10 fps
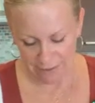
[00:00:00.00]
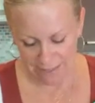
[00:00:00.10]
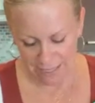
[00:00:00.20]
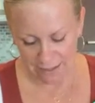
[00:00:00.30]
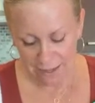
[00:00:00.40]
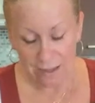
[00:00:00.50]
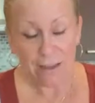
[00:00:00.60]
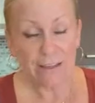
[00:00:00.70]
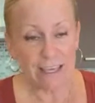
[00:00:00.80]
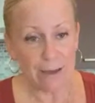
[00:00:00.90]
I think,
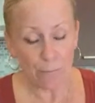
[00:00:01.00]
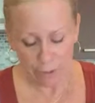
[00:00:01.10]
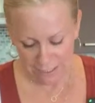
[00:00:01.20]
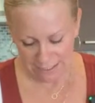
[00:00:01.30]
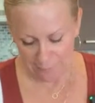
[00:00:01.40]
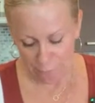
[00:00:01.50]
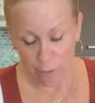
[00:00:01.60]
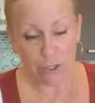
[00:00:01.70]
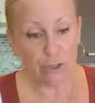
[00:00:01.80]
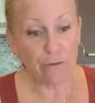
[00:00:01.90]
Kim, we'll get some of
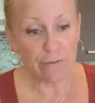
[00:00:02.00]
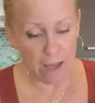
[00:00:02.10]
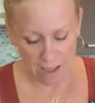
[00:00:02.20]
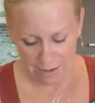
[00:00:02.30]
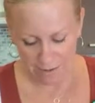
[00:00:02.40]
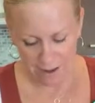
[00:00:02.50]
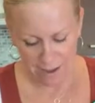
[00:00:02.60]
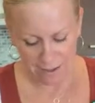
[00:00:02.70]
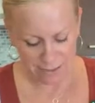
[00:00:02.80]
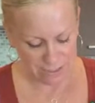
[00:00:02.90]
what you've got
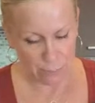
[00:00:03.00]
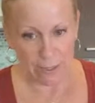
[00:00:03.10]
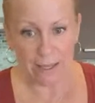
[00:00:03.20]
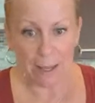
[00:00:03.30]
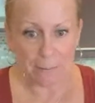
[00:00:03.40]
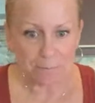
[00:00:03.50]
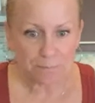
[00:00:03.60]
this weekend.